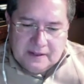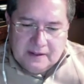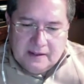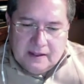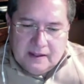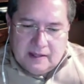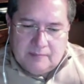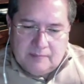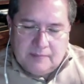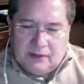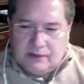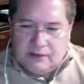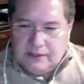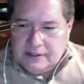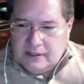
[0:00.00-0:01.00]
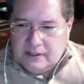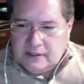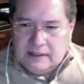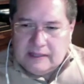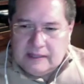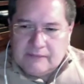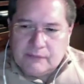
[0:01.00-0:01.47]
I'm married,
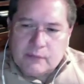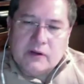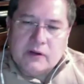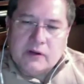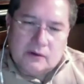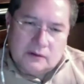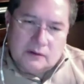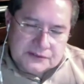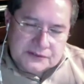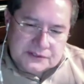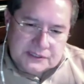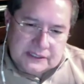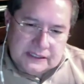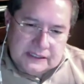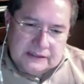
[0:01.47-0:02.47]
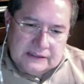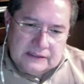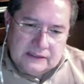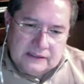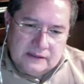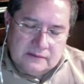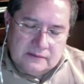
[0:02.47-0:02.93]
have three girls and
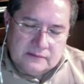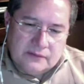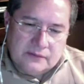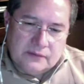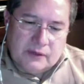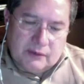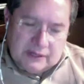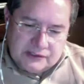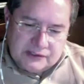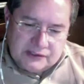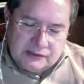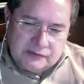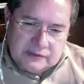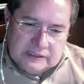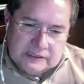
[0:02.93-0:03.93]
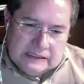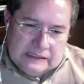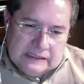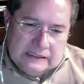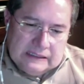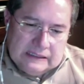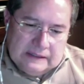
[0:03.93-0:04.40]
three grandchildren,
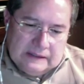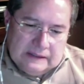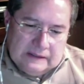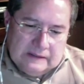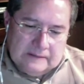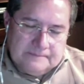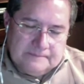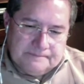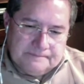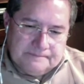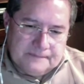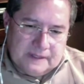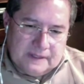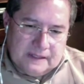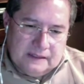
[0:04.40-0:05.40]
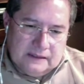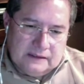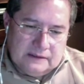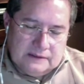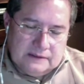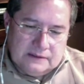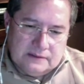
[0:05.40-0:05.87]

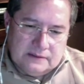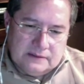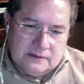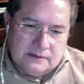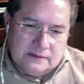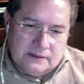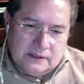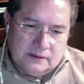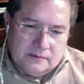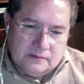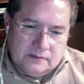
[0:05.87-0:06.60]
and they're